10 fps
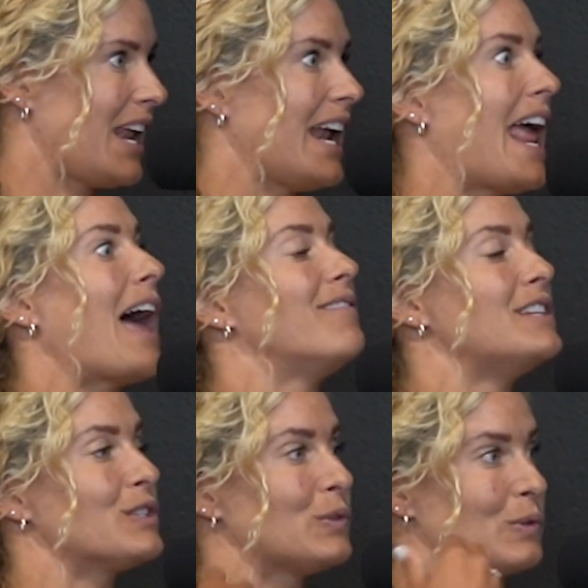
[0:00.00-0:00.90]
And I'd have
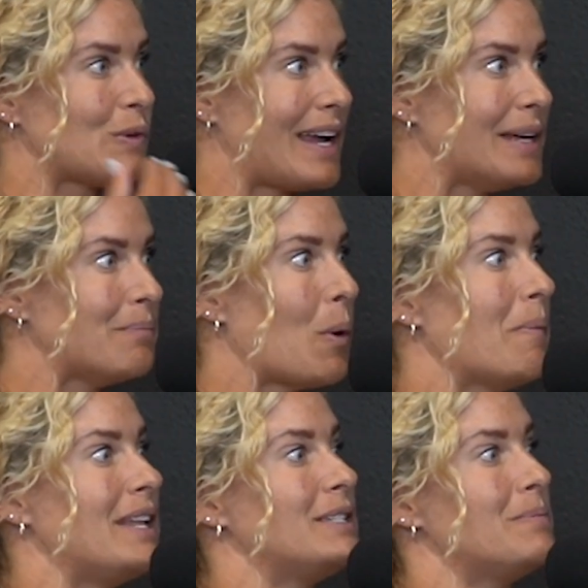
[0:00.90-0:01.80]
this great
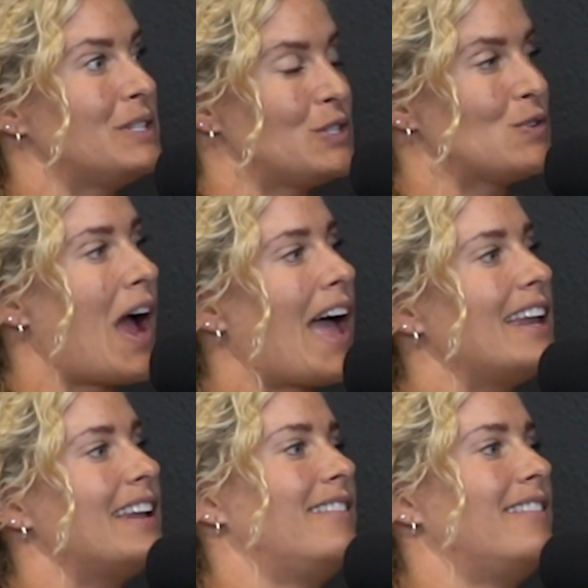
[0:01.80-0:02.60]
momentum and stride.